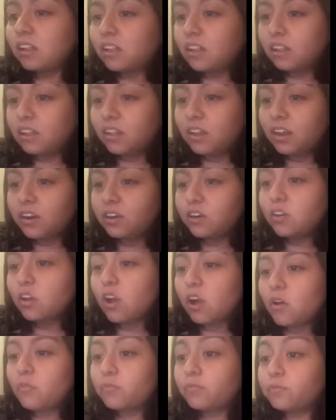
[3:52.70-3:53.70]
letter
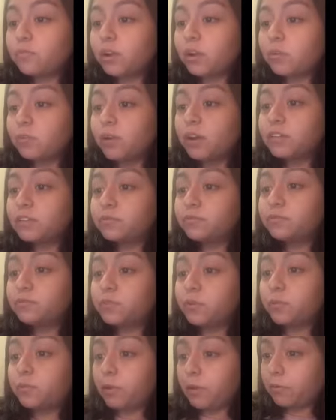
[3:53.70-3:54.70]
of request
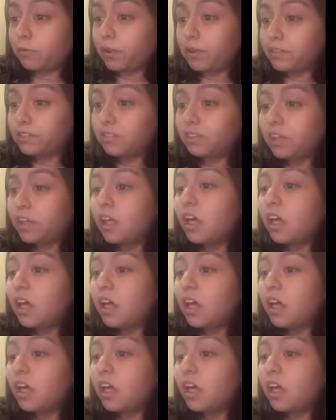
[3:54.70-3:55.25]
for request,